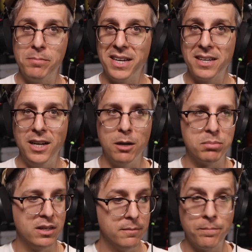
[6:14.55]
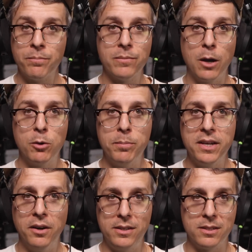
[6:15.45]
pick it up. That would be
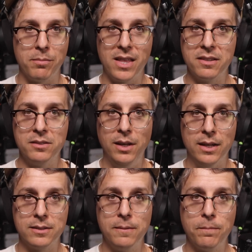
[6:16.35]
awesome. Thanks a lot.